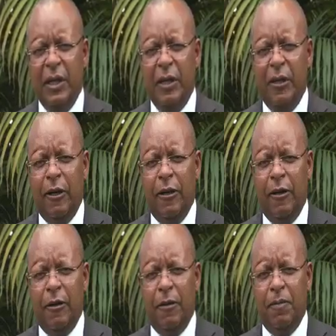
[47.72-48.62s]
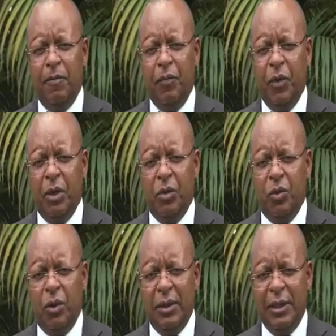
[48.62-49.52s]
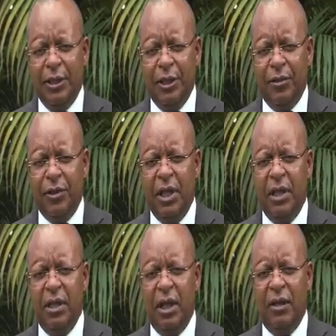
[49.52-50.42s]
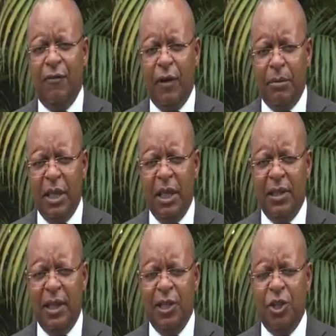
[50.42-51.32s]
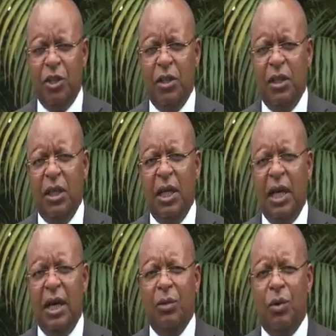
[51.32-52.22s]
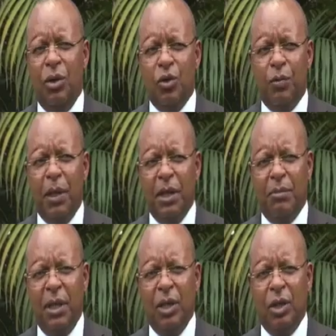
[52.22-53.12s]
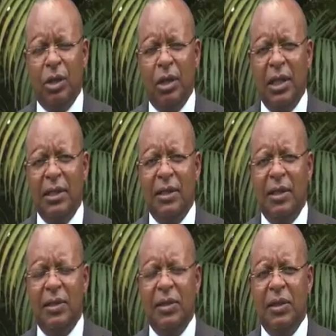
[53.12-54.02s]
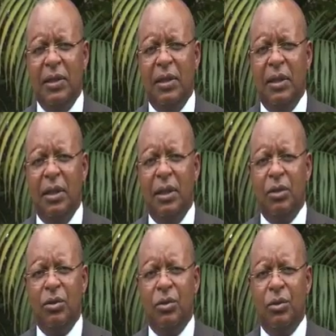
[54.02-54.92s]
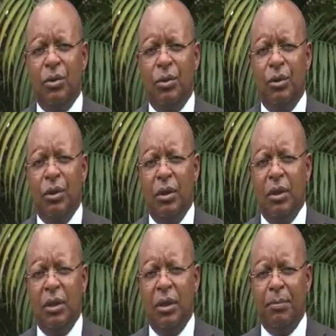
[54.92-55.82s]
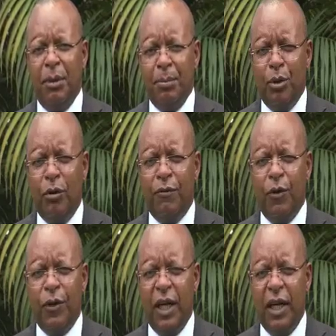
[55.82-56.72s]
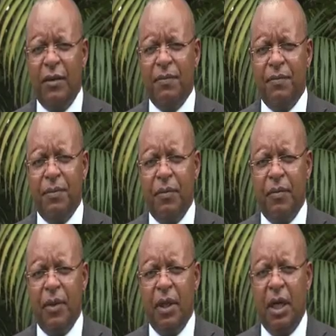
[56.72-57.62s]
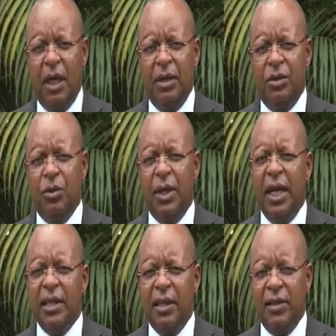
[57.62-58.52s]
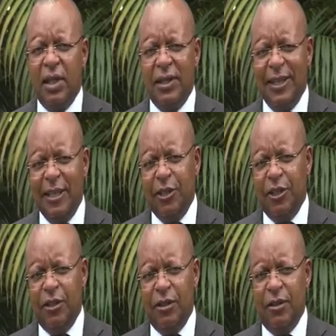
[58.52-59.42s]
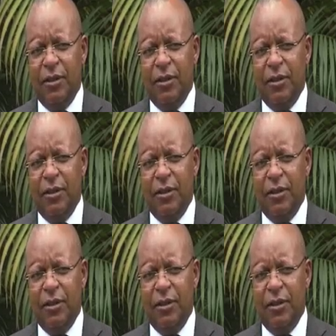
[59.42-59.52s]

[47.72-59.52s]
uh, to all the children and the family at large. I want to pass my condolences to the people of Othaya and to Kenyans at large